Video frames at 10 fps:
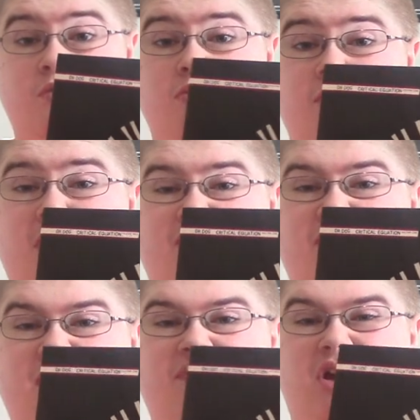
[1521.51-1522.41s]
One of my
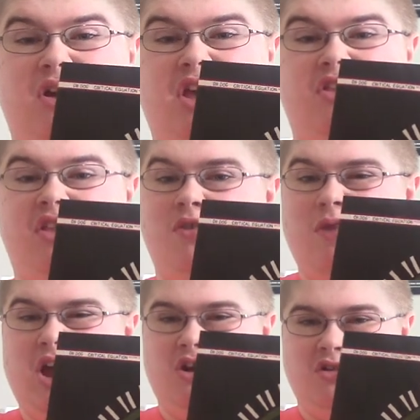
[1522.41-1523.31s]
favorite indie
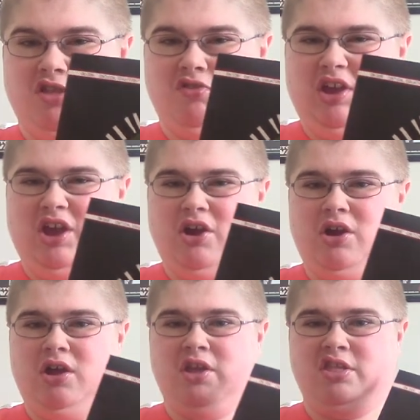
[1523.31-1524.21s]
records of the
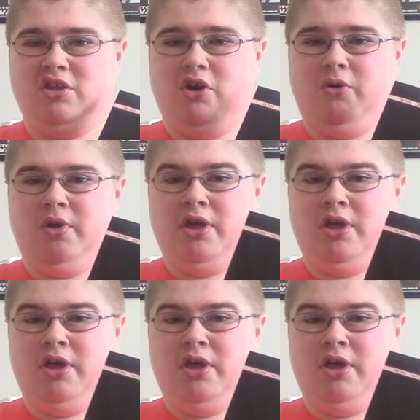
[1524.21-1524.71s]
year. So,